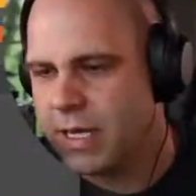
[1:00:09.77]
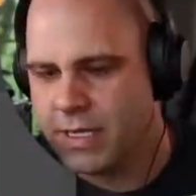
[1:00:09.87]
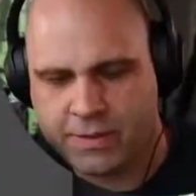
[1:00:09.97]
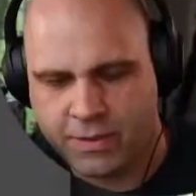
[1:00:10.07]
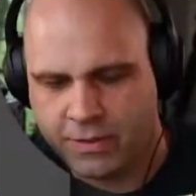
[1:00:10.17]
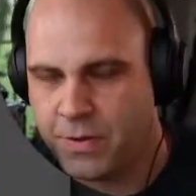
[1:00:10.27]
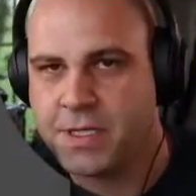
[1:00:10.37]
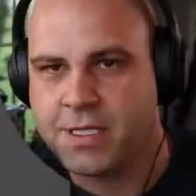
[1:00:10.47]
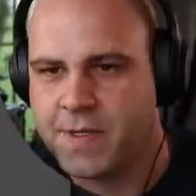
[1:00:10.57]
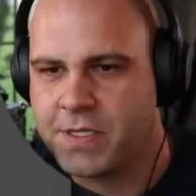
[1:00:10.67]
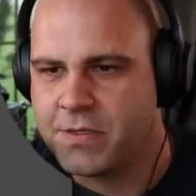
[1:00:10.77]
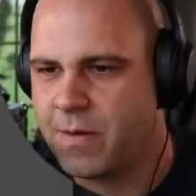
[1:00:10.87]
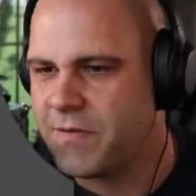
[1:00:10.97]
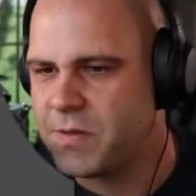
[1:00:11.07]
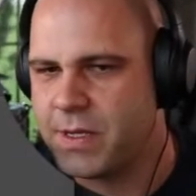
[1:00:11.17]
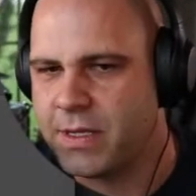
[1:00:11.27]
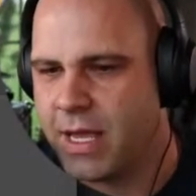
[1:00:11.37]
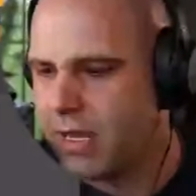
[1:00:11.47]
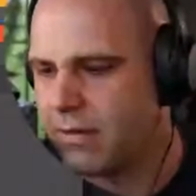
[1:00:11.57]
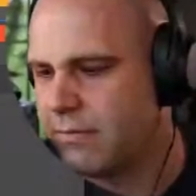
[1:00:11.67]
And so you'll notice in some of the stream, I've just been
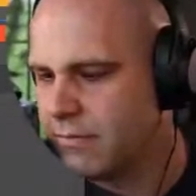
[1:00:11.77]
like,